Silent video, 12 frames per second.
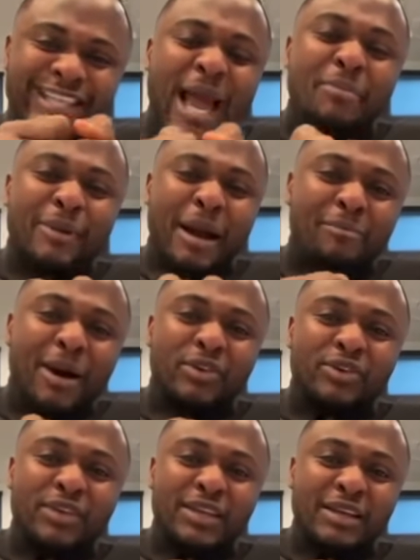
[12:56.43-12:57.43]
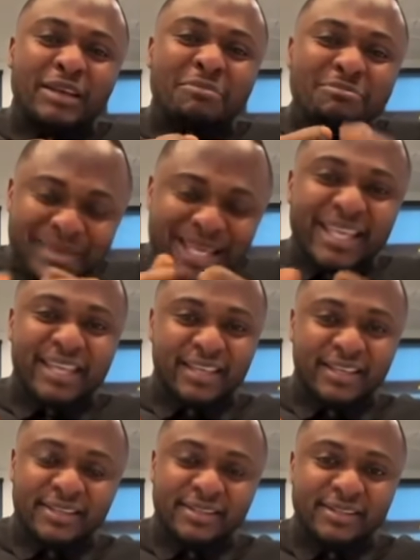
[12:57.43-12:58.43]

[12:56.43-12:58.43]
type about me.